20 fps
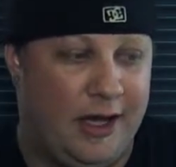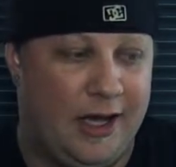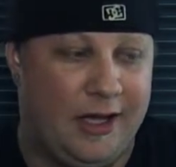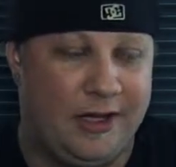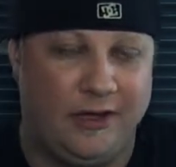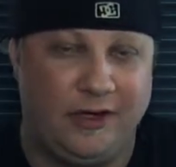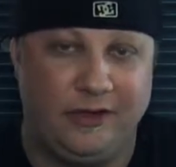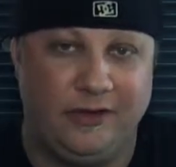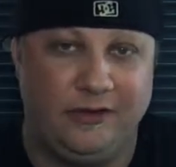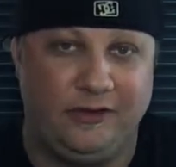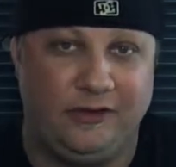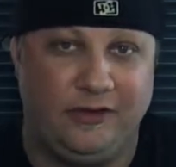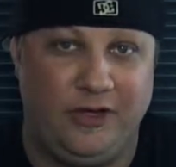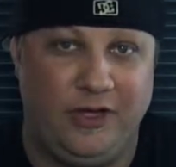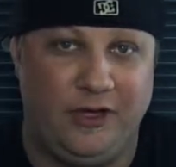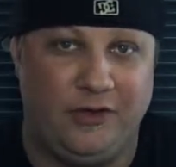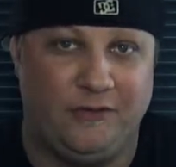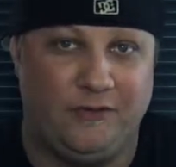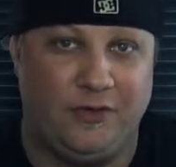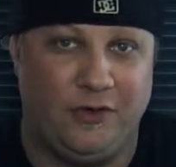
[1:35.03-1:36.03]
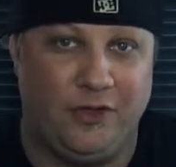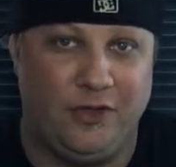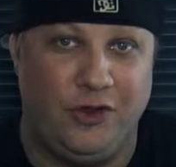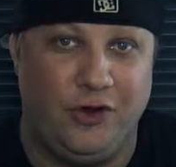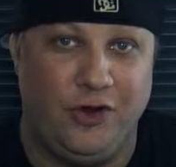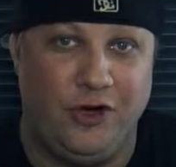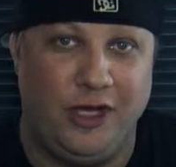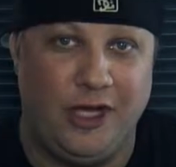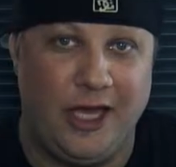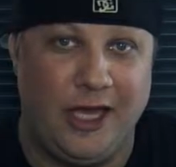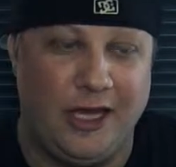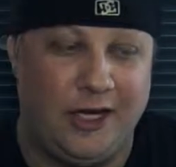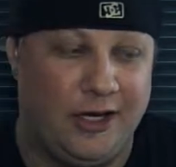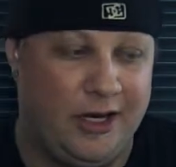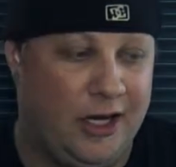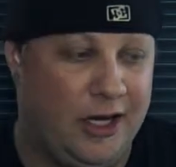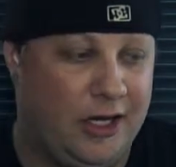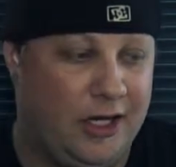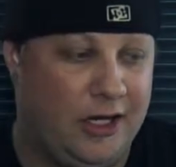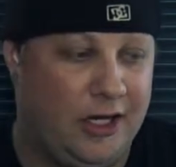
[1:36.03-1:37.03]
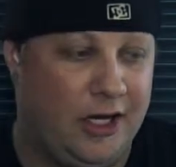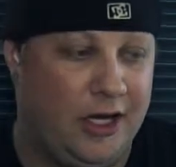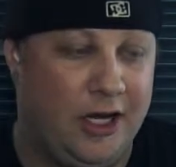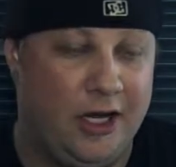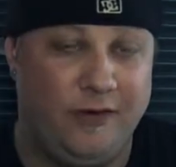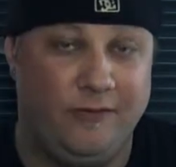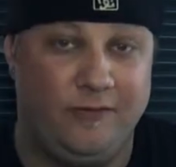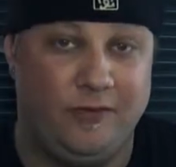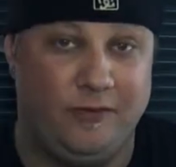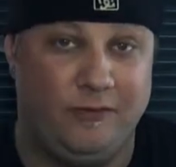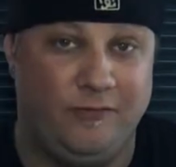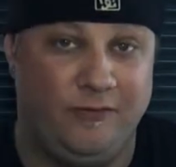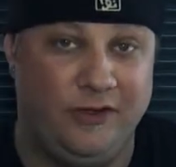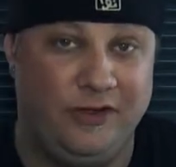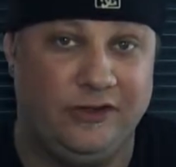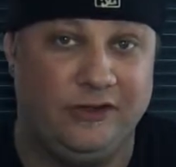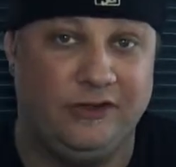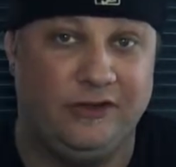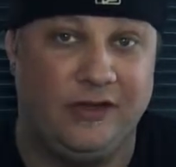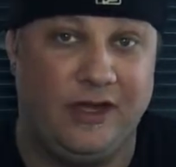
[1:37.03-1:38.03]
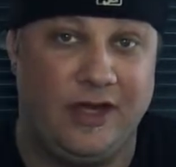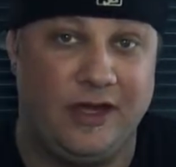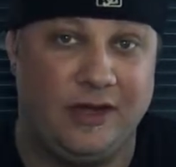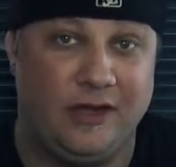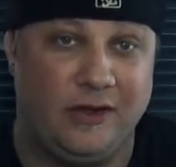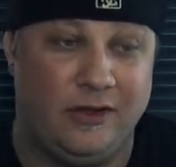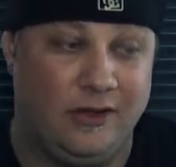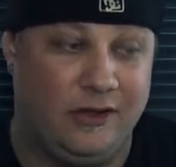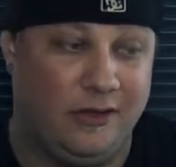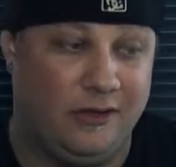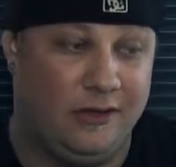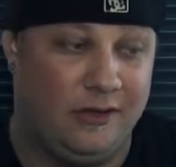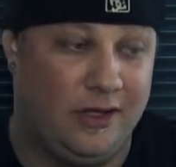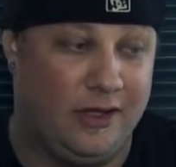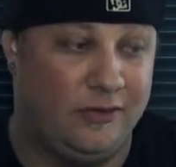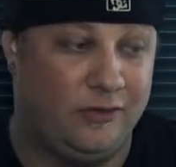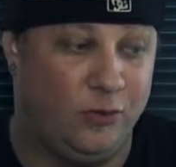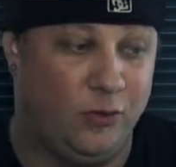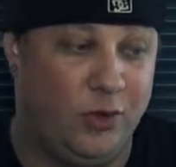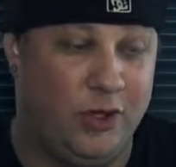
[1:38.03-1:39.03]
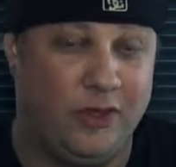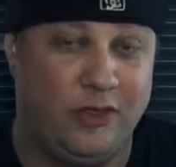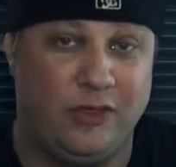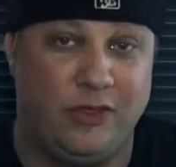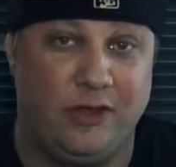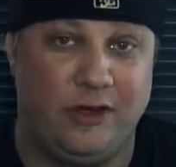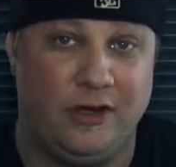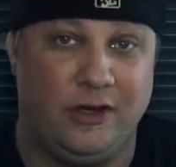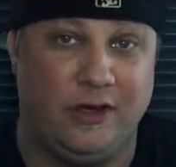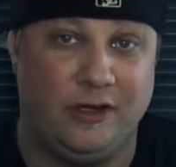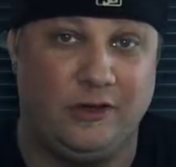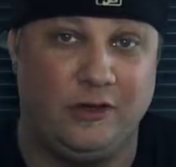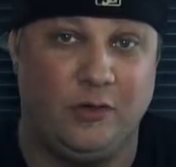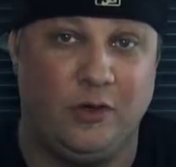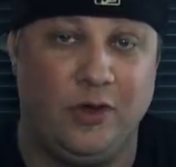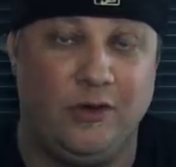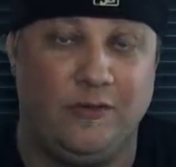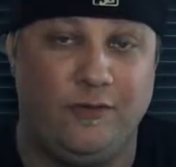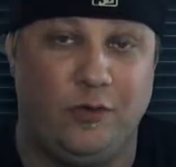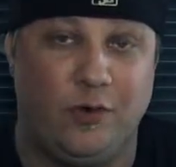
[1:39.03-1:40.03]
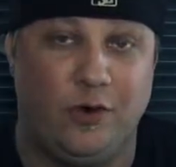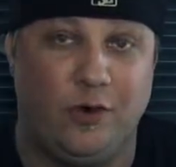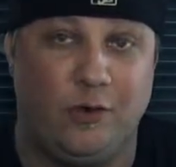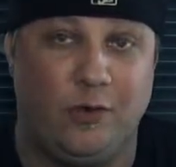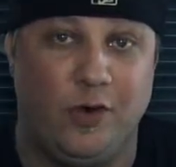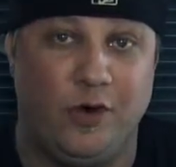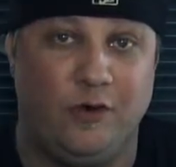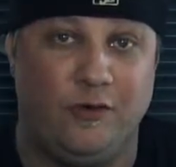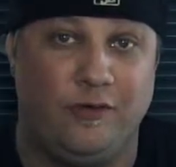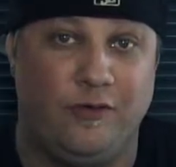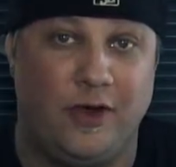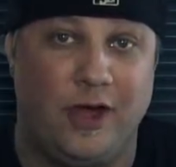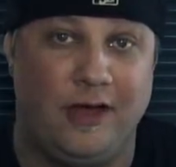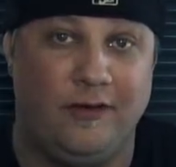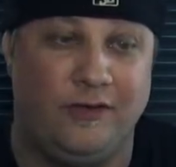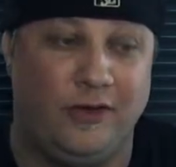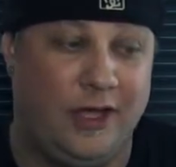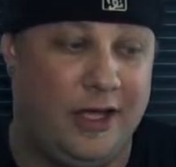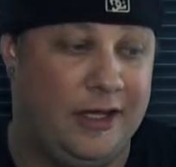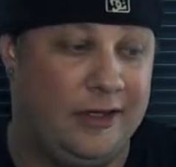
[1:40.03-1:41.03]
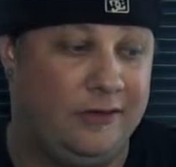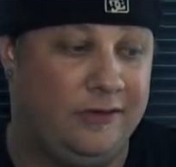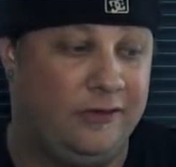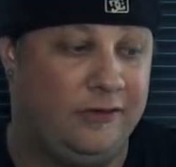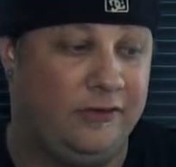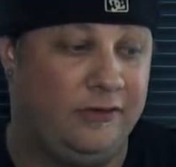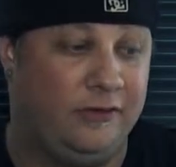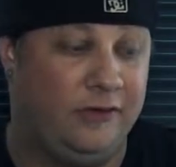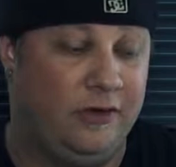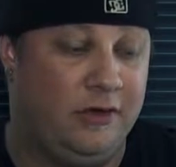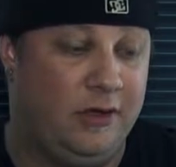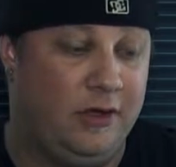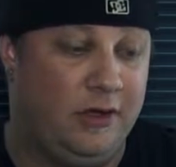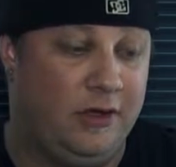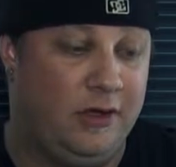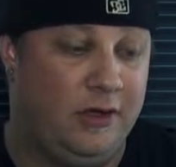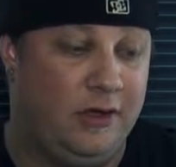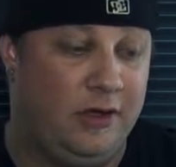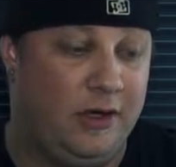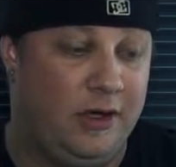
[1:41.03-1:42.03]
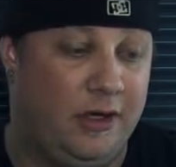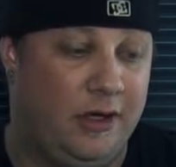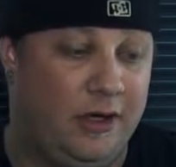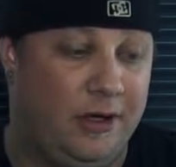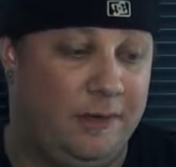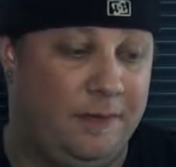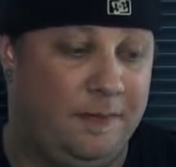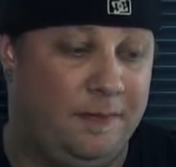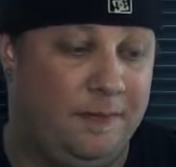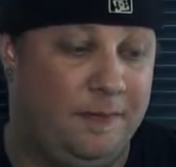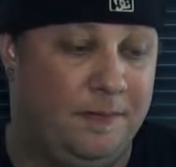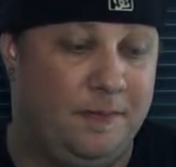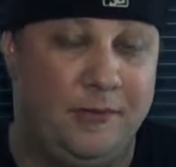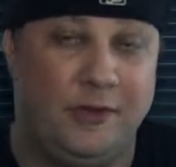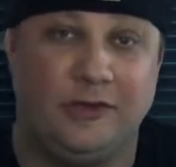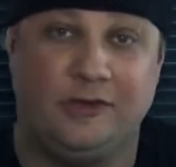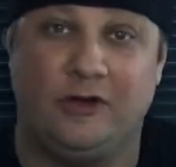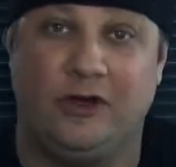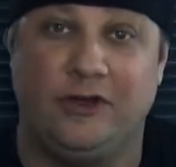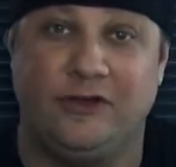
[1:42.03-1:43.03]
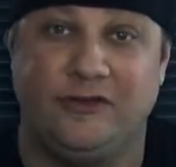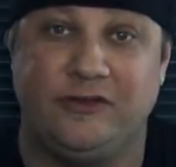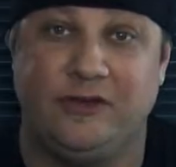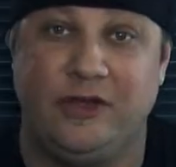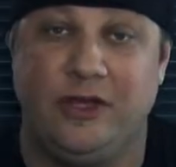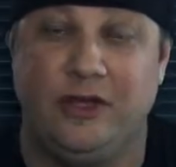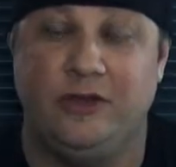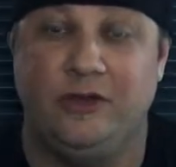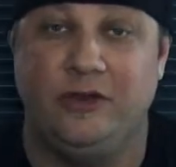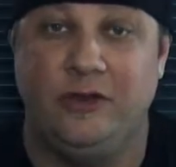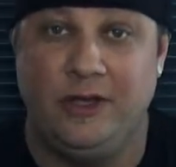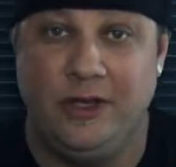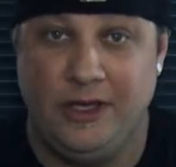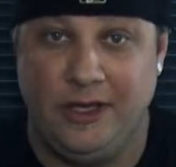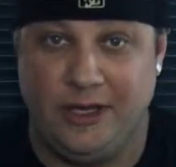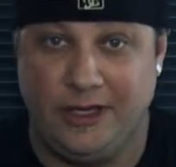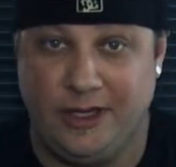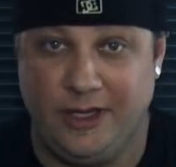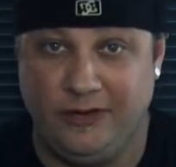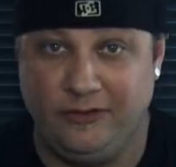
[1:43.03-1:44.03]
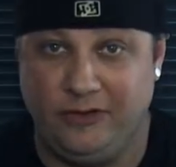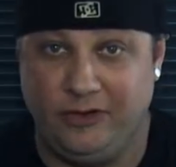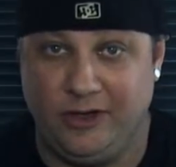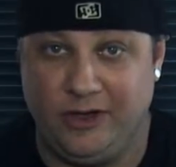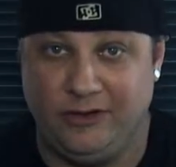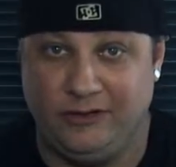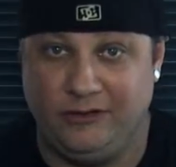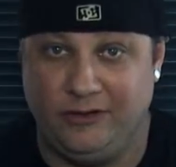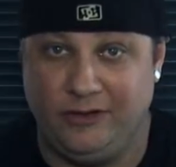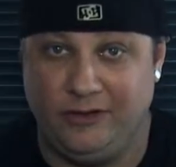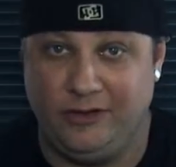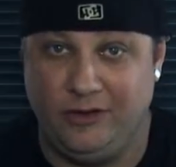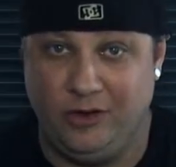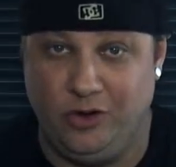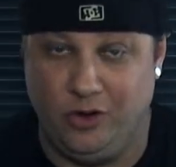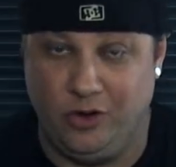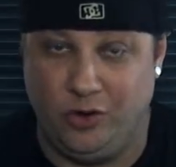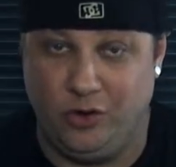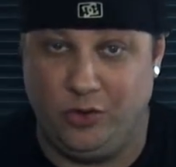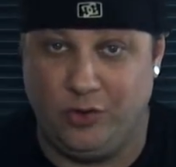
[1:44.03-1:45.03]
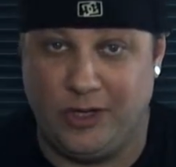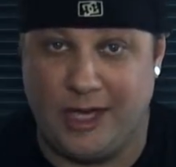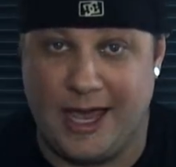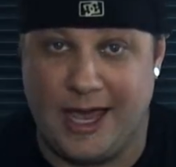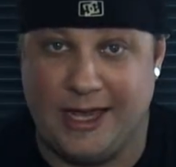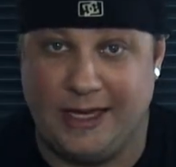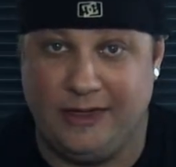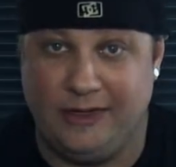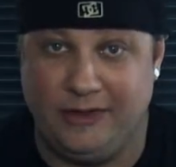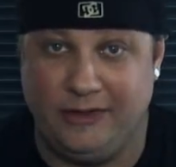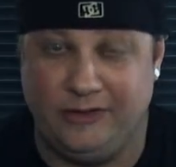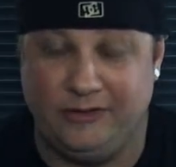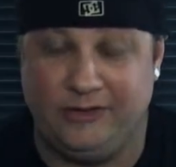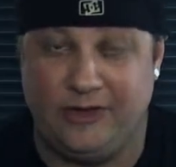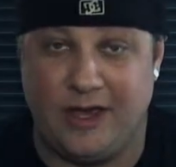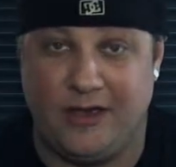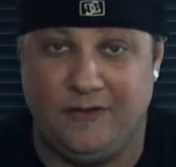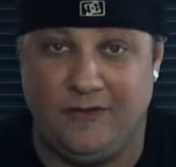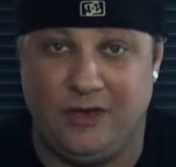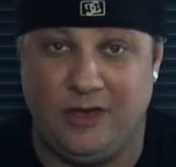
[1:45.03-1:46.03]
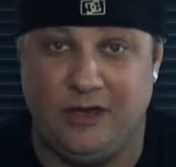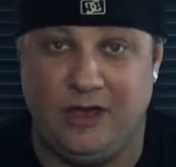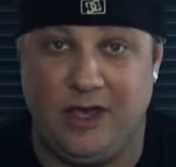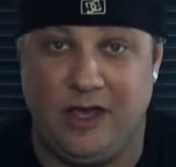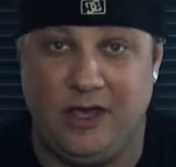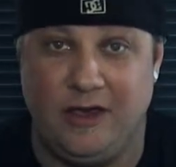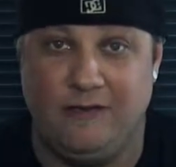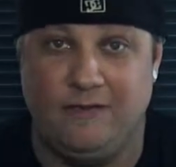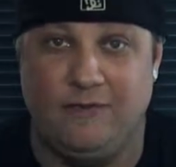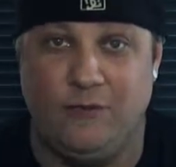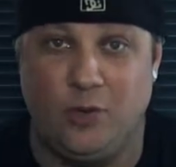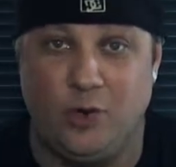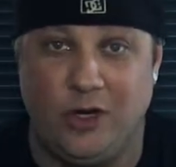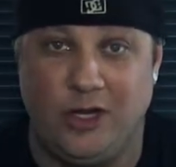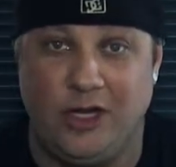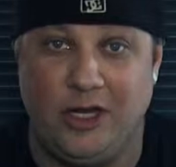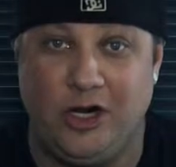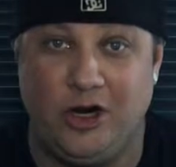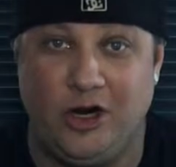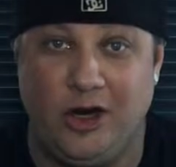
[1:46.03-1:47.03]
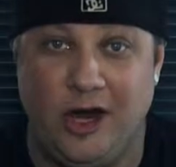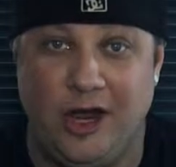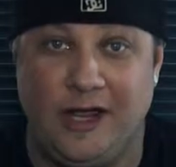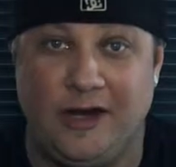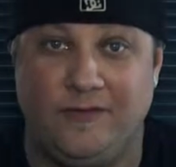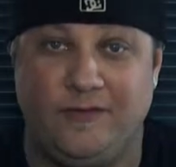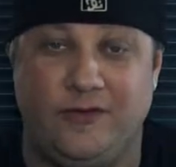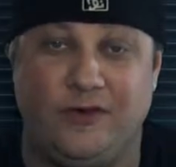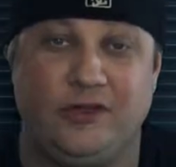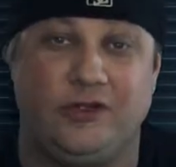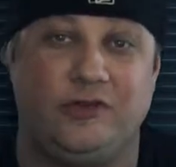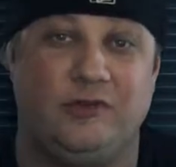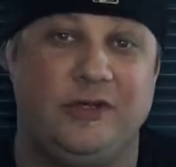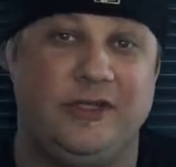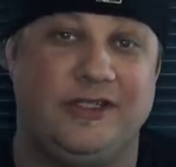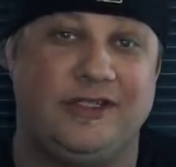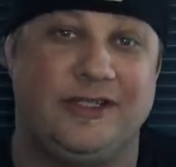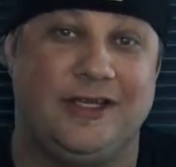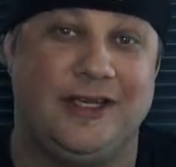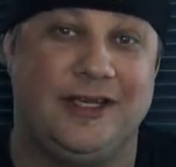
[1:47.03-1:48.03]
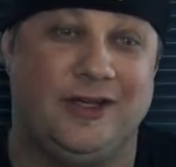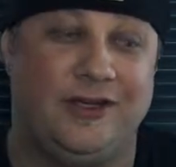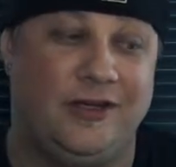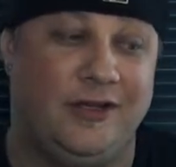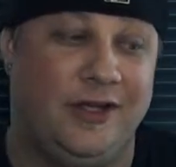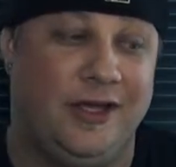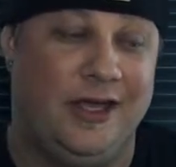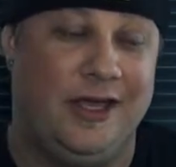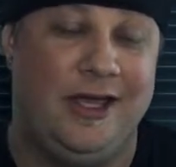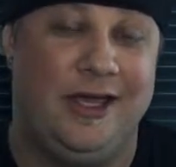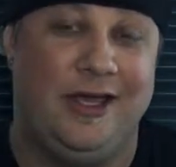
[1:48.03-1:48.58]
I got this kit for $38.99 from VizTech. That's with the 24 to 105 lens. It's on sale. In case you guys didn't know, Canon is having a 40-year anniversary sale.